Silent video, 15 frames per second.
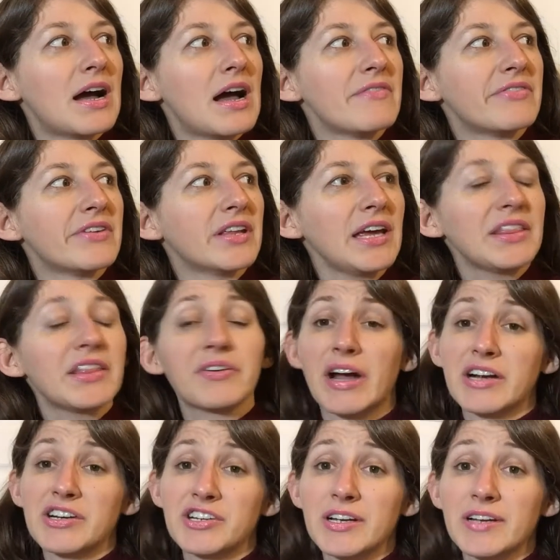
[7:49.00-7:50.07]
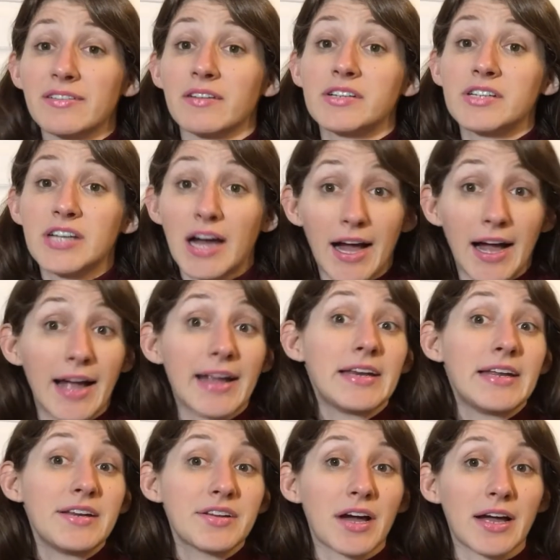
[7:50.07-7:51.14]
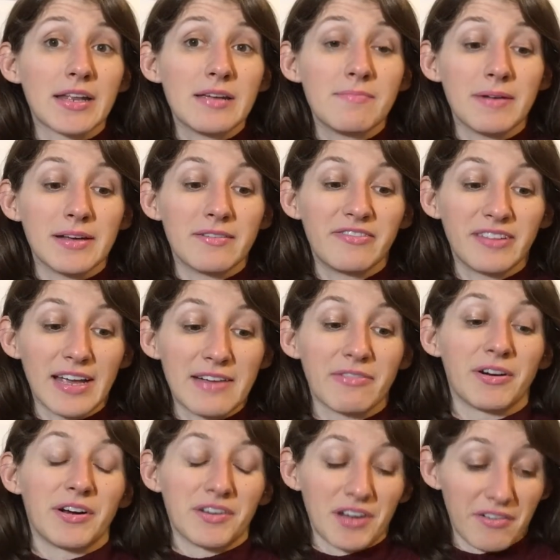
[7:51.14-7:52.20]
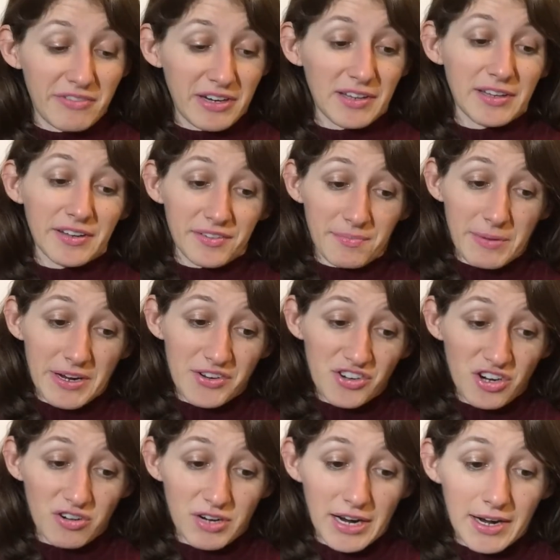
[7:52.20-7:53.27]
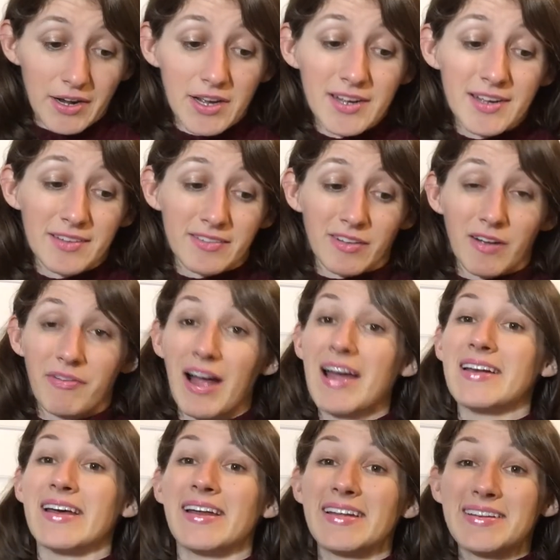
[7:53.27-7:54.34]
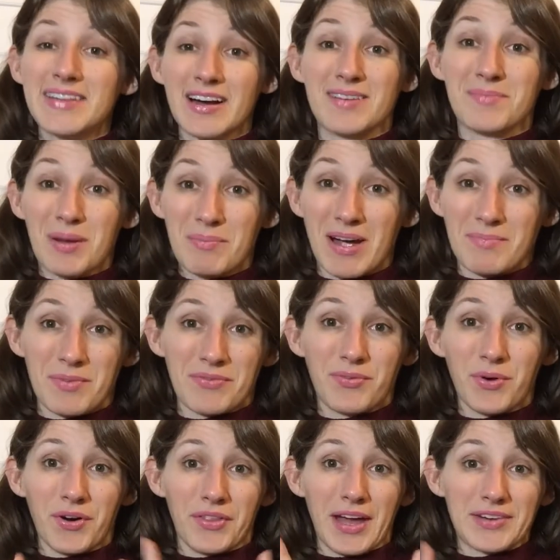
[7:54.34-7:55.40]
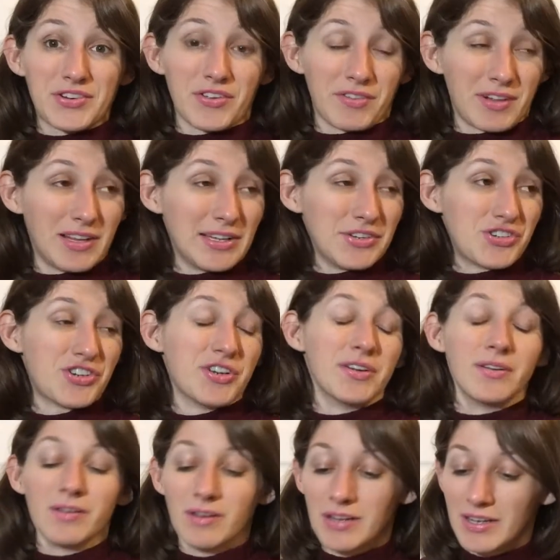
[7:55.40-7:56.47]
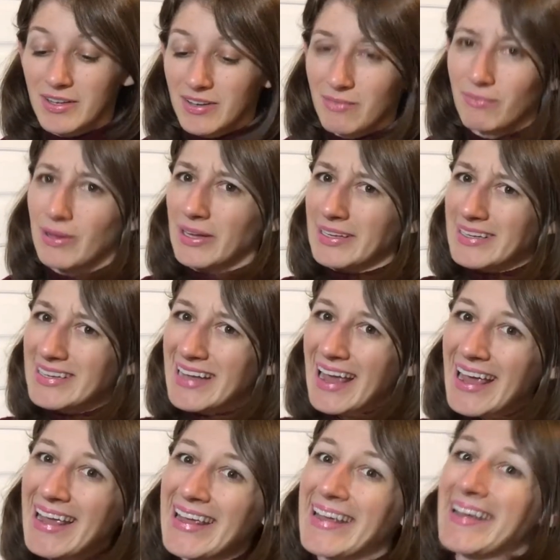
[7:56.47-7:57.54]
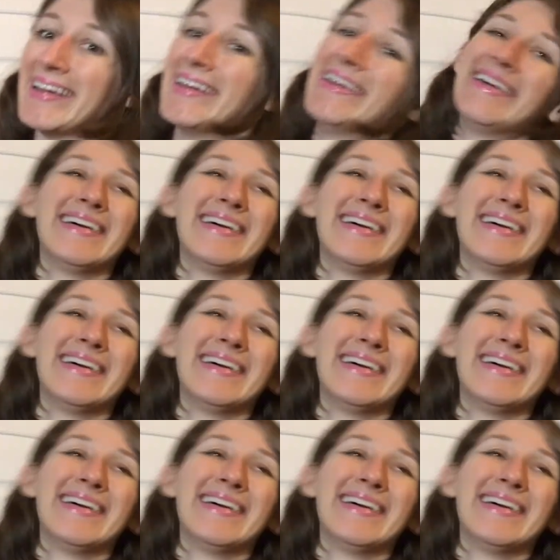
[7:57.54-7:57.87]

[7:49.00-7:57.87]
I feel like there actually is a tiny, tiny bit of flavor, and it definitely is peach. Okay, so if I had any doubt in my mind before, that just clinched it. Well, yay.